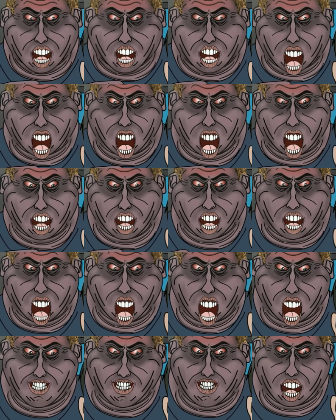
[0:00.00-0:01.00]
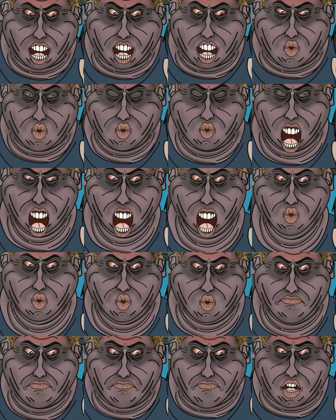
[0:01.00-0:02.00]
I need them
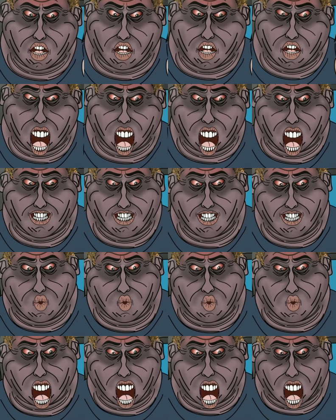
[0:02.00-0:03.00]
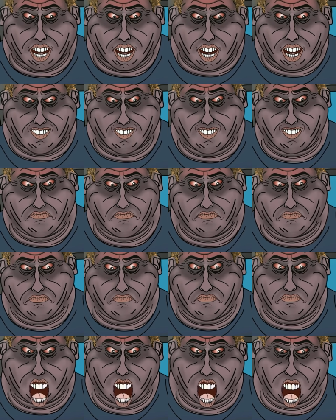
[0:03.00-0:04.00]
now. My whole family,
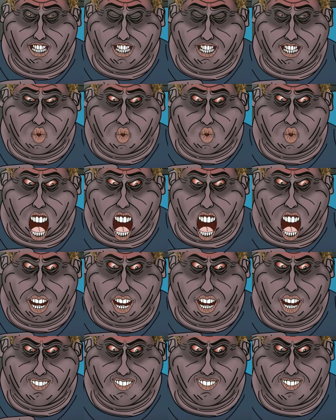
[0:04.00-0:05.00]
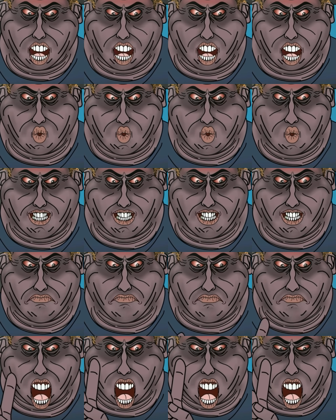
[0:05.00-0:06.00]
my whole family will hate me.
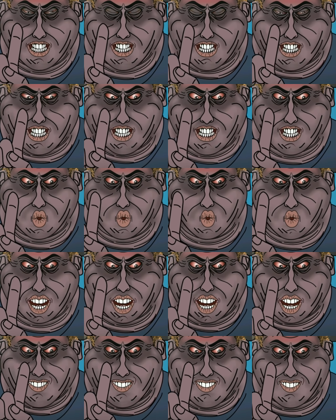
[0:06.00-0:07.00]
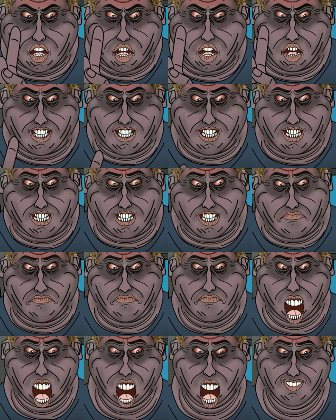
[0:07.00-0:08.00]
They still won't talk to me,
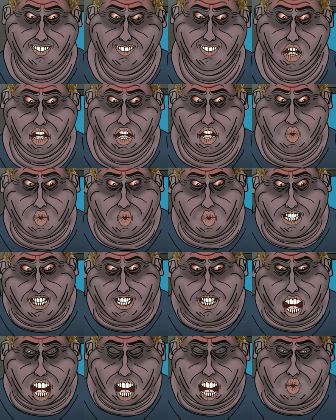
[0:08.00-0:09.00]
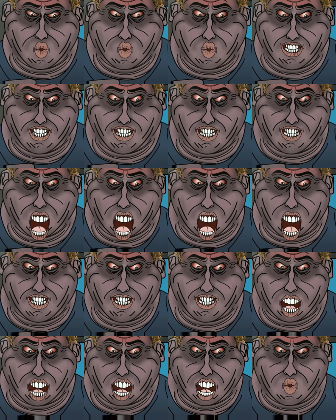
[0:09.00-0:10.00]
and I'm very close to making
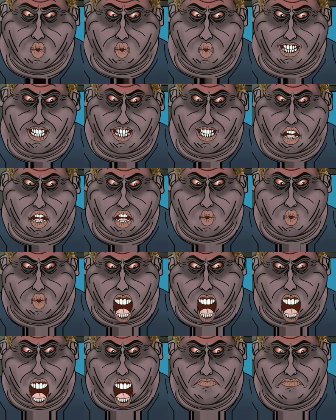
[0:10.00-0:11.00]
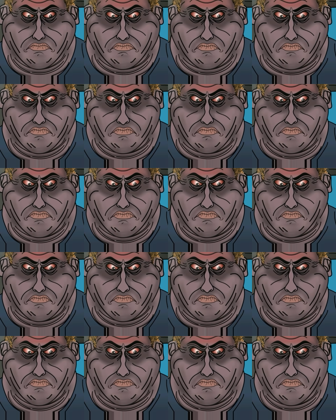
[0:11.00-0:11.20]
them talk to me again.